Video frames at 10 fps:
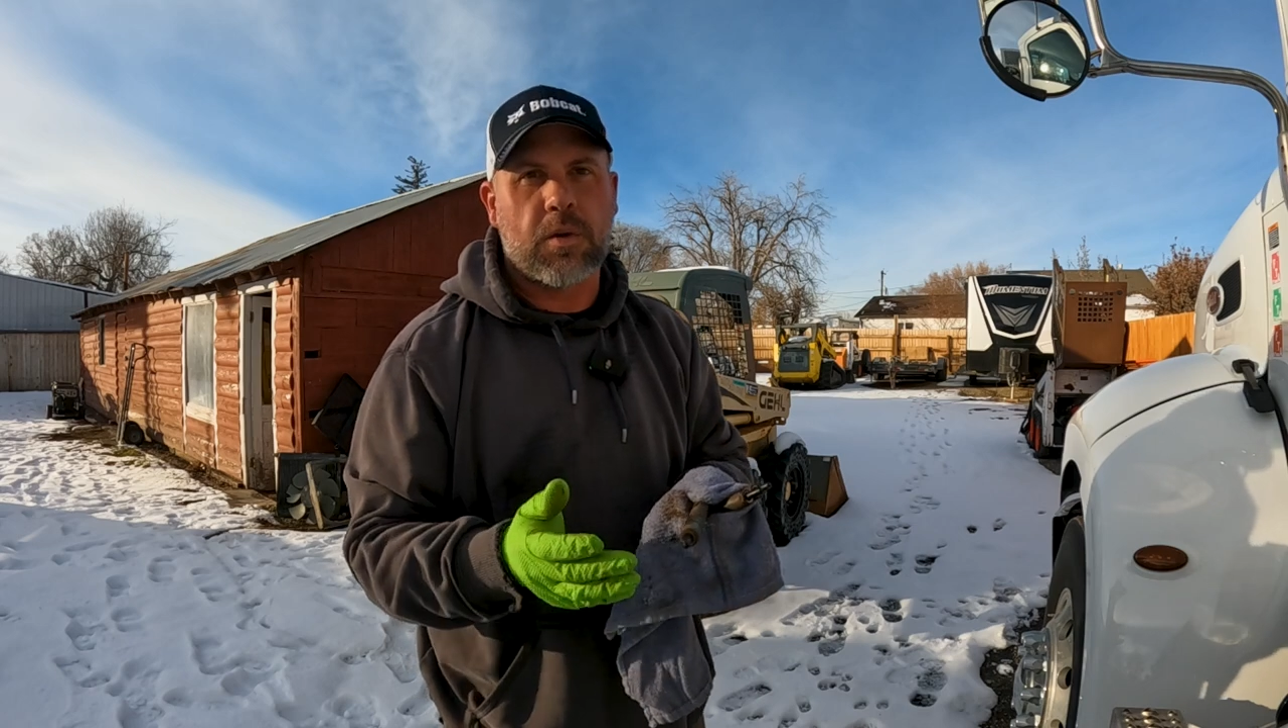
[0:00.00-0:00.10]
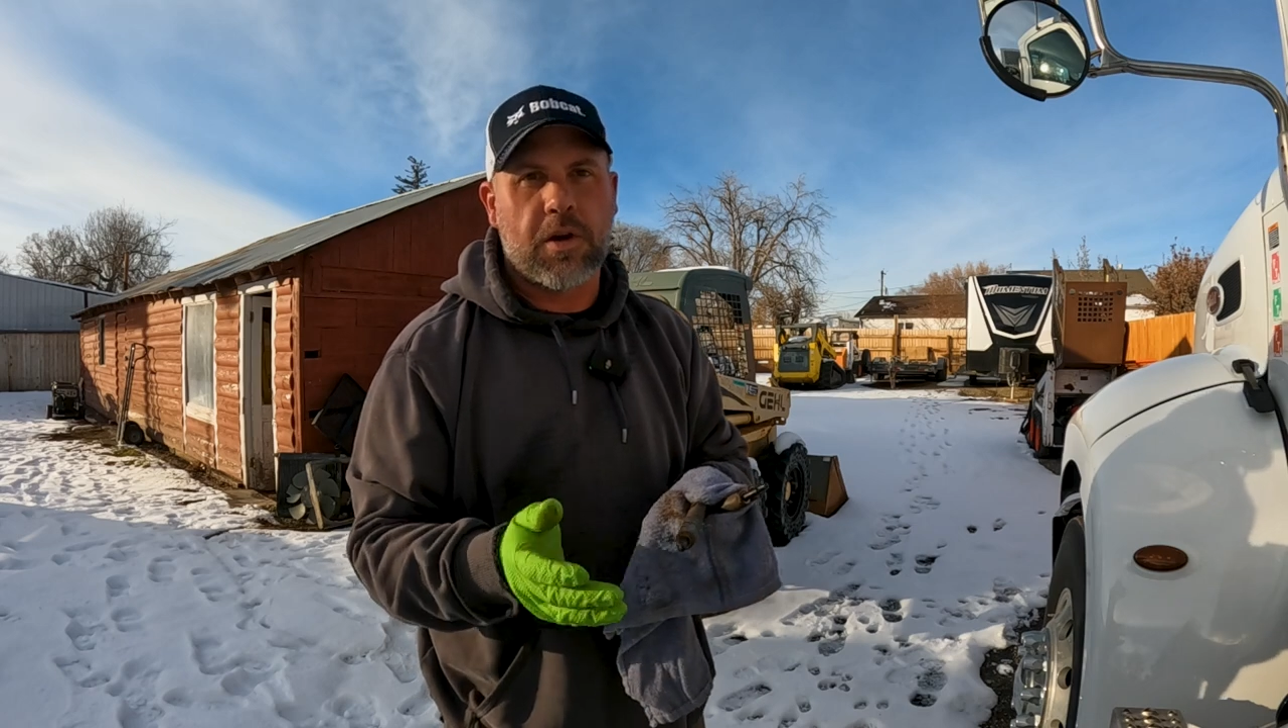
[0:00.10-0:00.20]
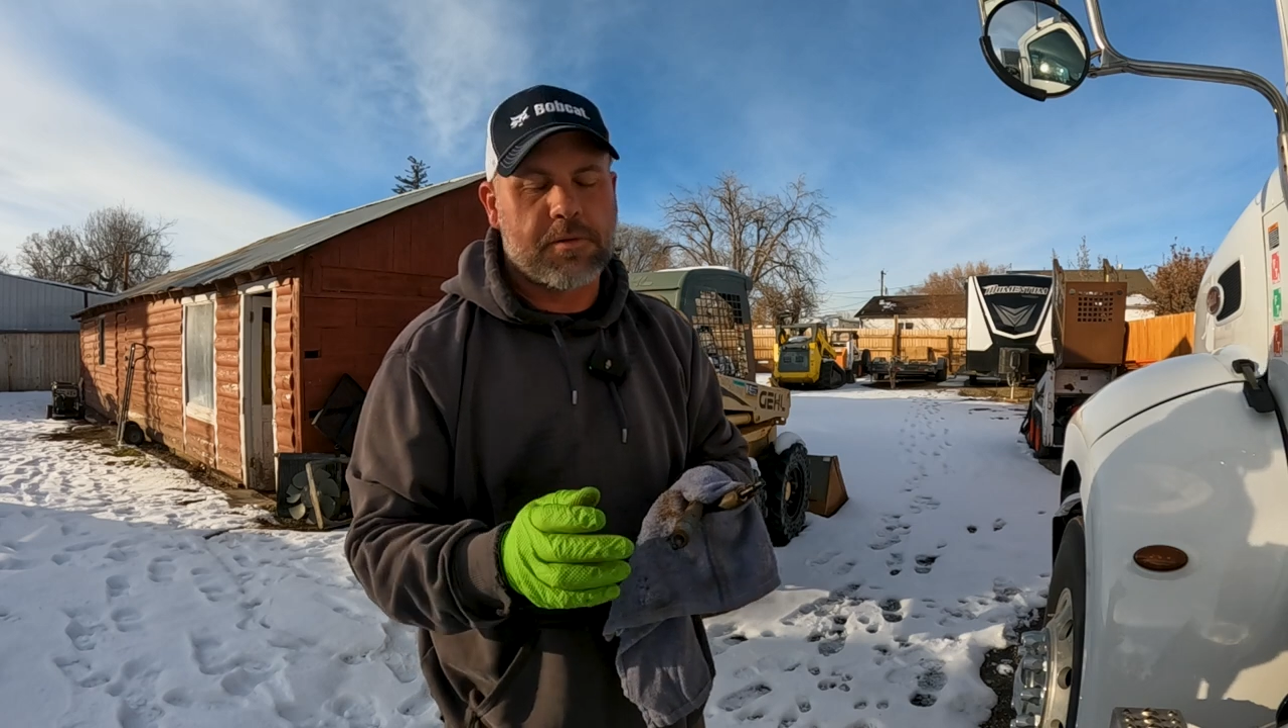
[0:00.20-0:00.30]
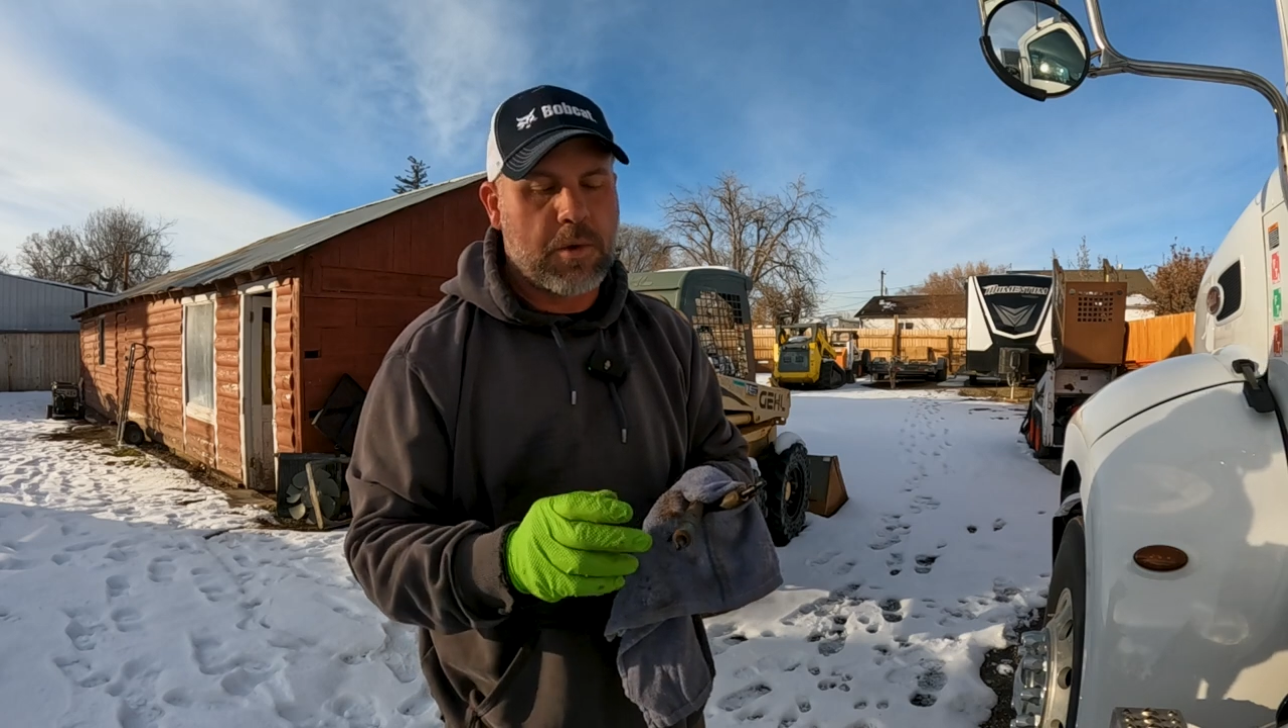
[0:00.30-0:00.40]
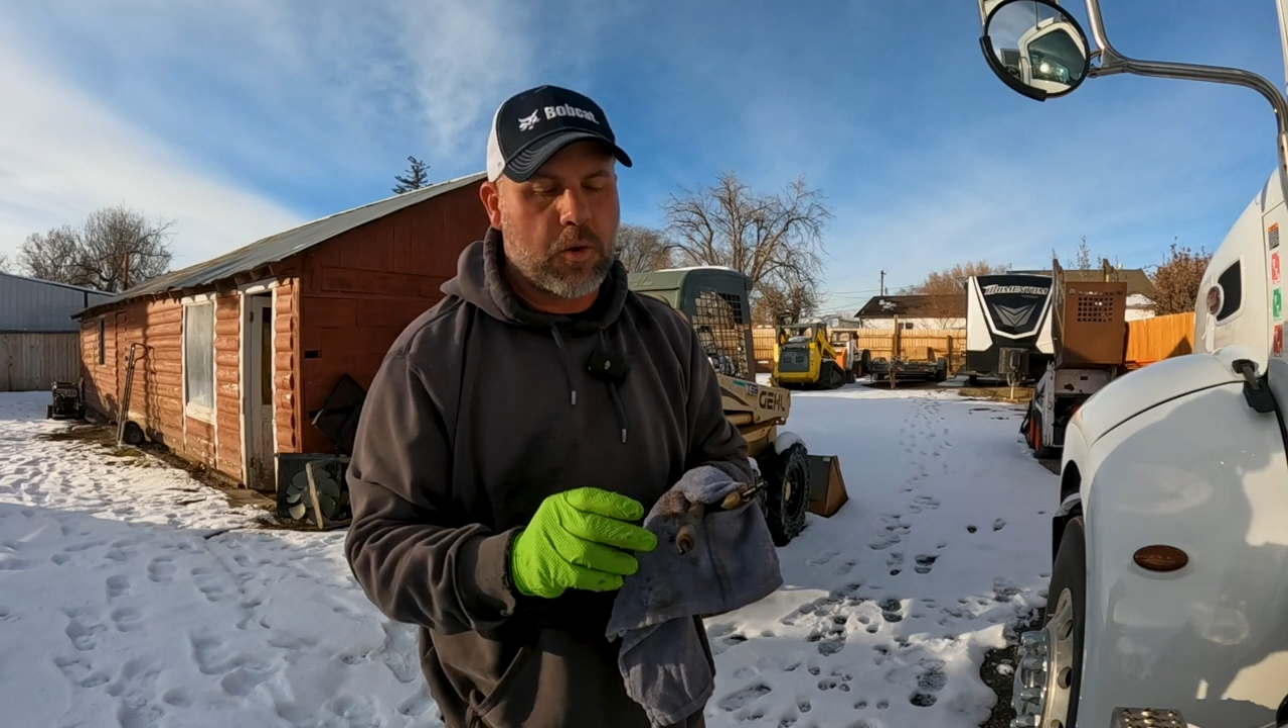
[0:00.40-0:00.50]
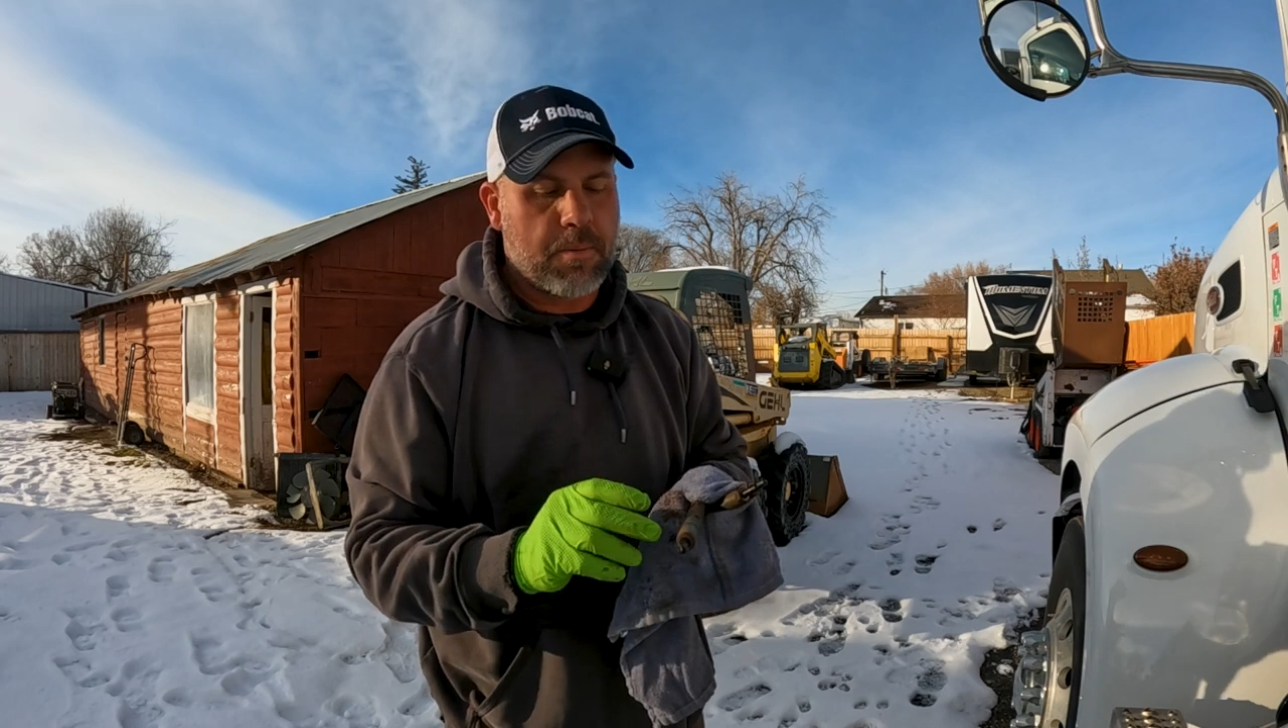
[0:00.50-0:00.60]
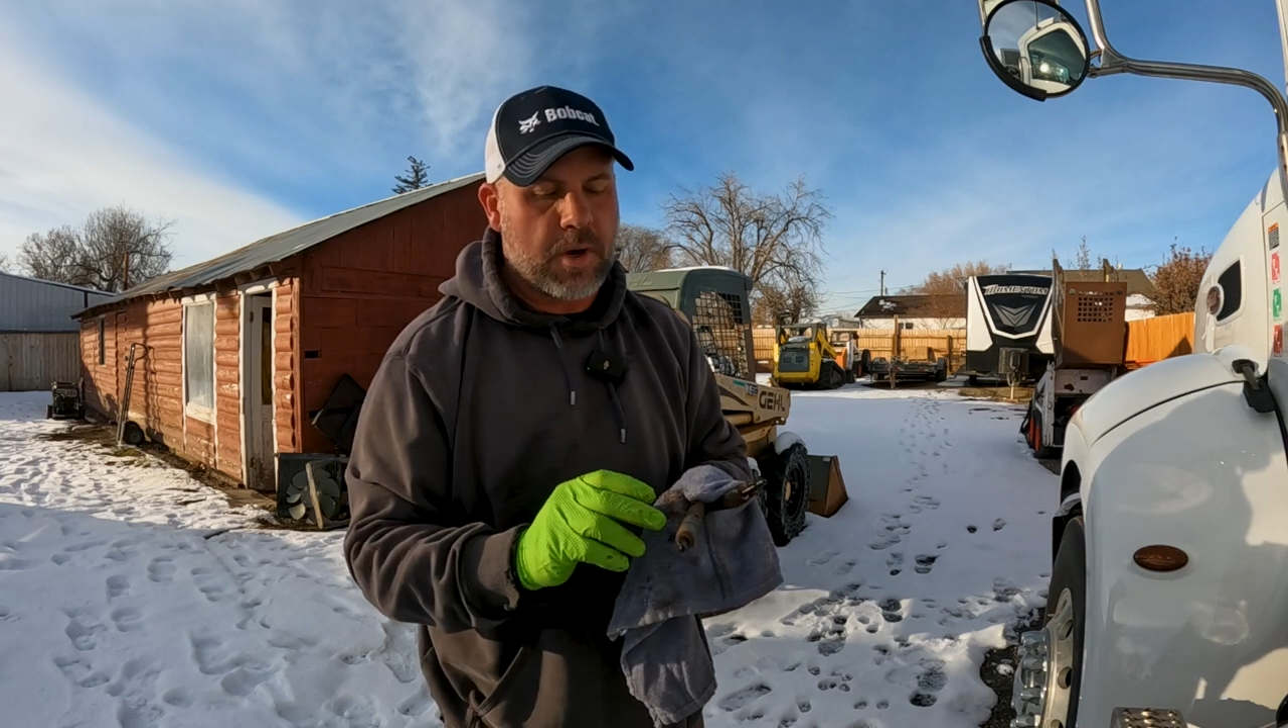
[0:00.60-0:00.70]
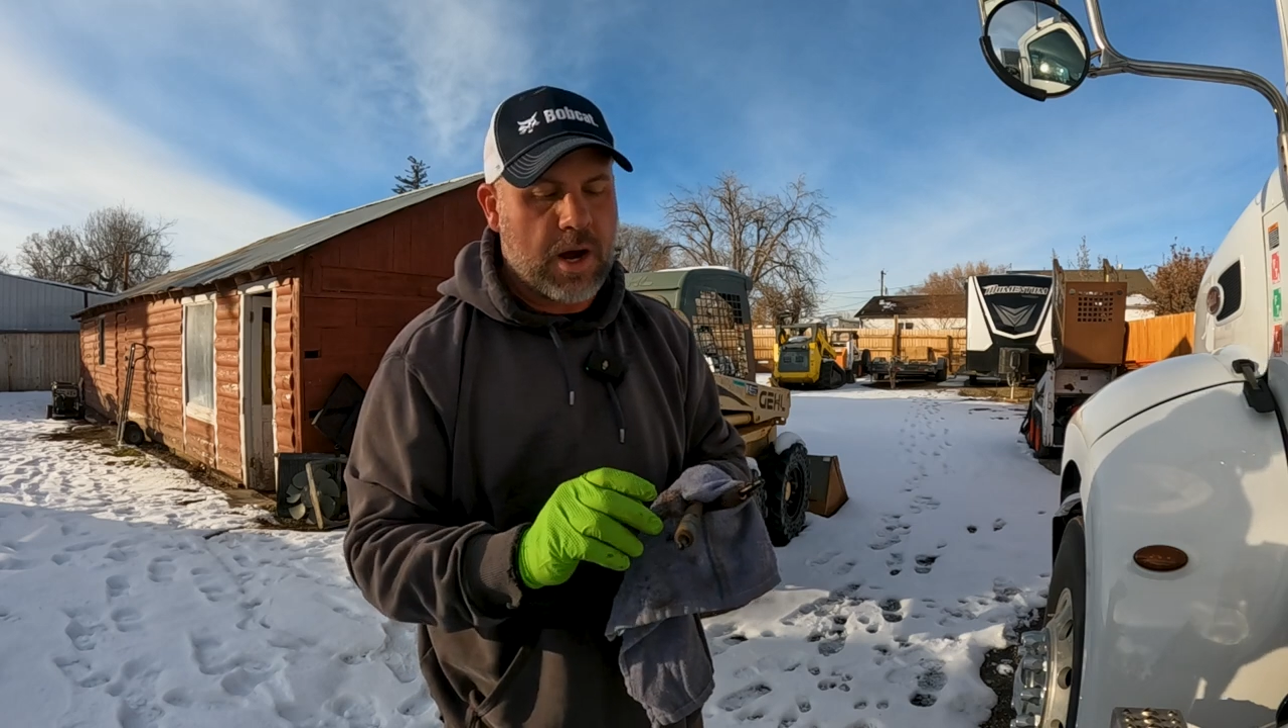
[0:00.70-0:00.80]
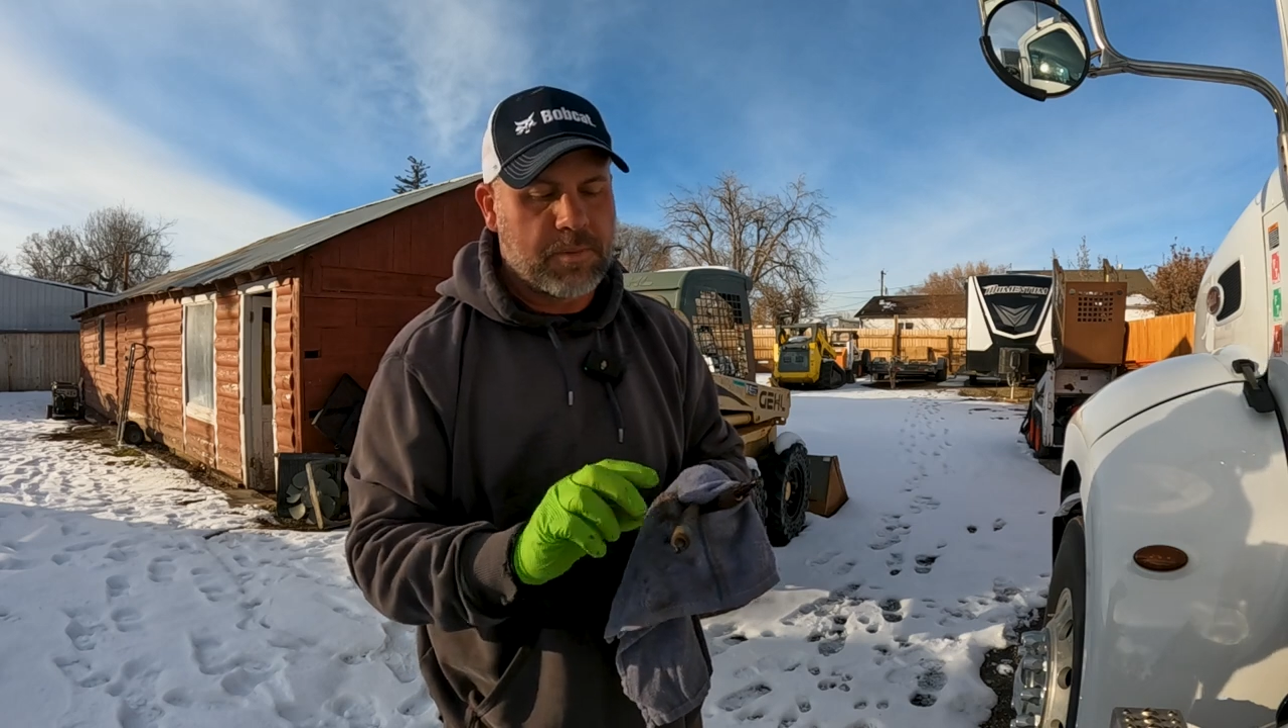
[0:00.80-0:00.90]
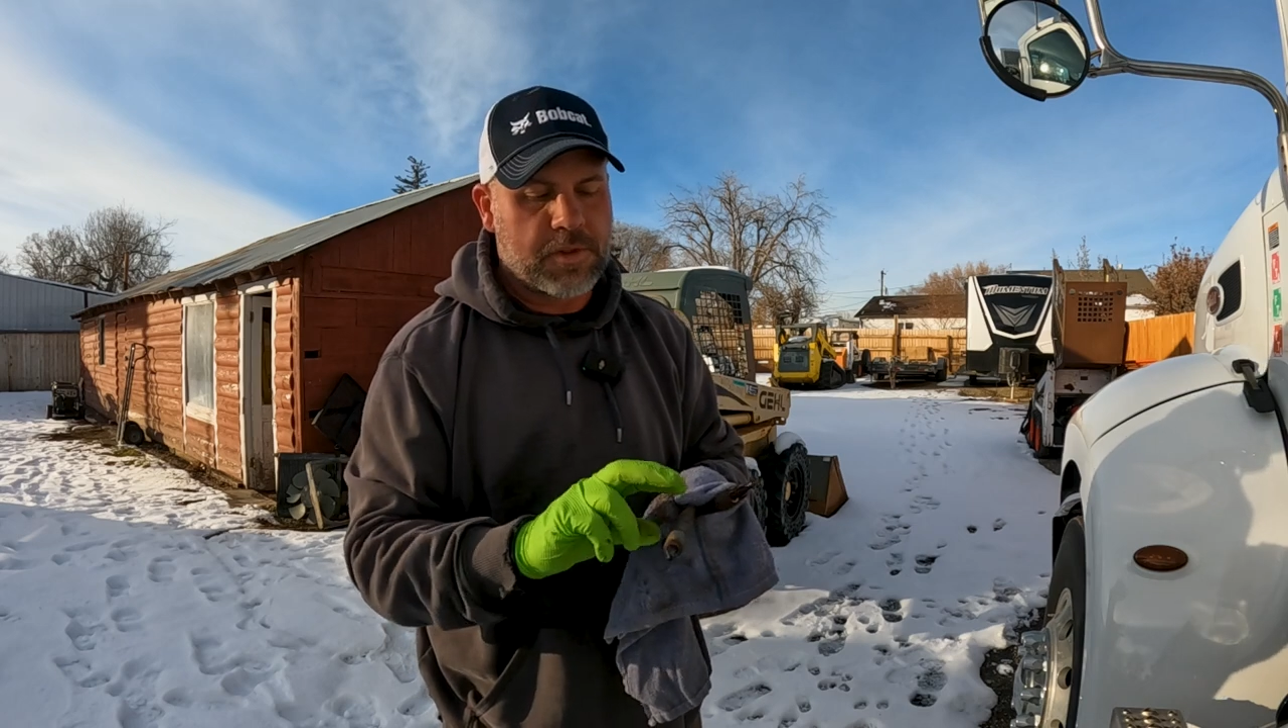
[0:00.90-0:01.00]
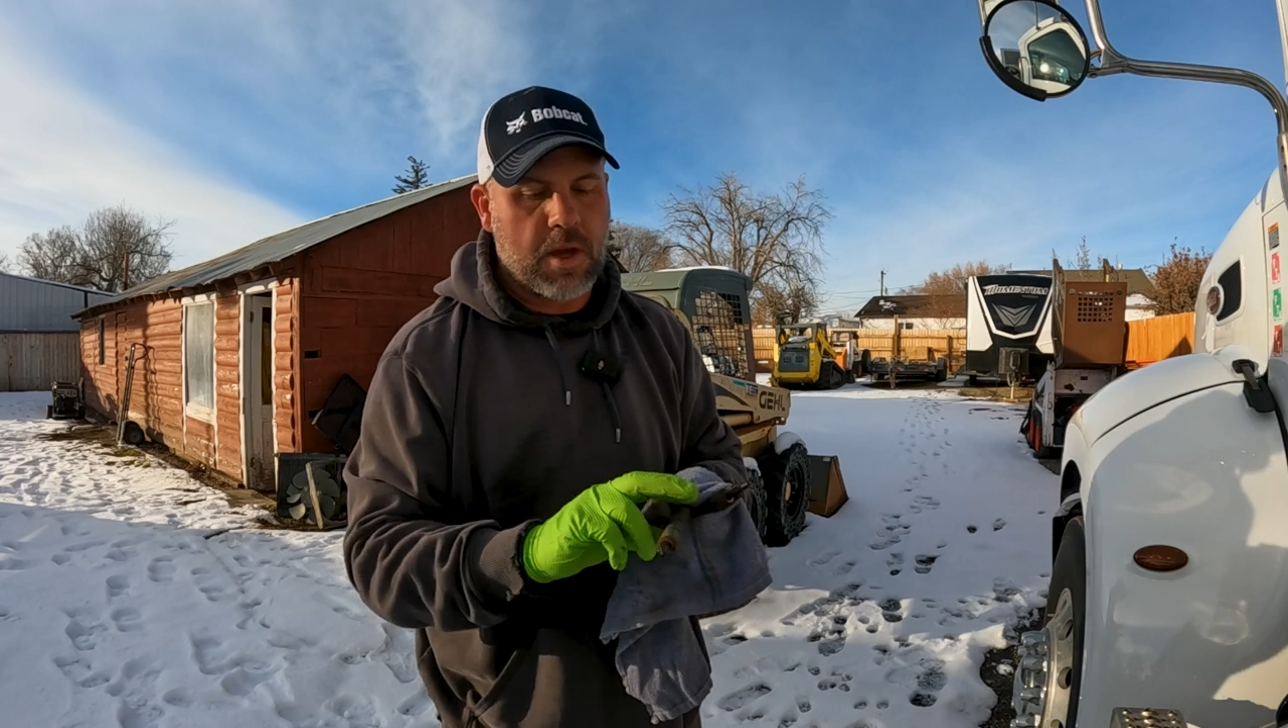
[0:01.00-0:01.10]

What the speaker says: where our smoking problem's